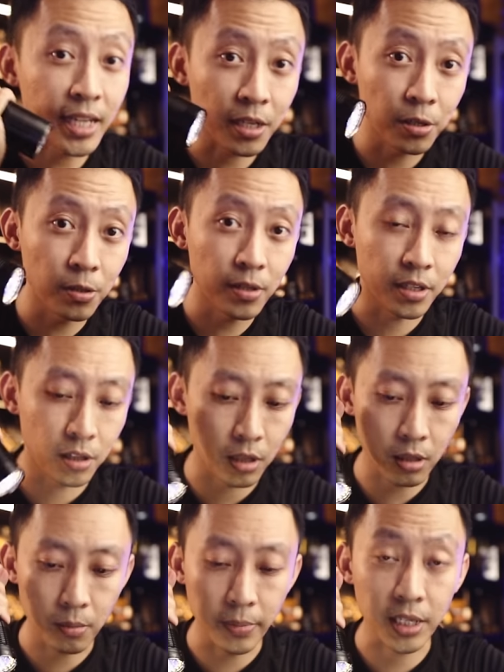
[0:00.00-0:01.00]
let go and
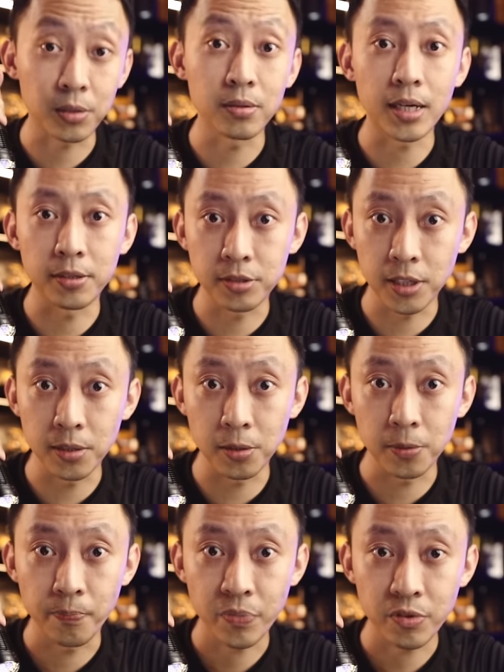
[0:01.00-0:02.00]
you're back to ultra
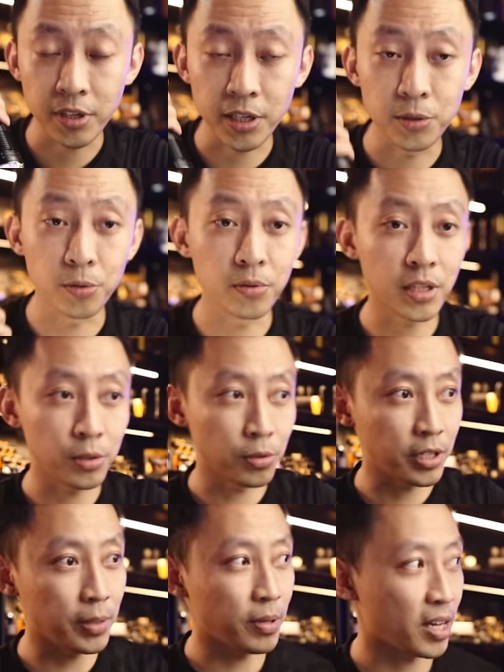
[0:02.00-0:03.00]
low. Right, you don't need to
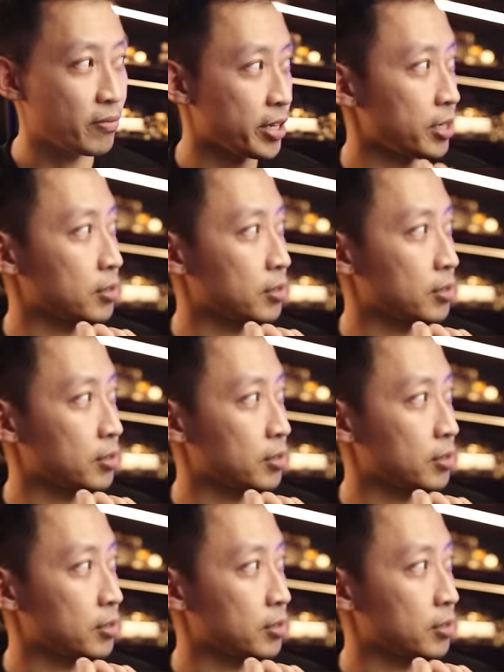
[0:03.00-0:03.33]
keep having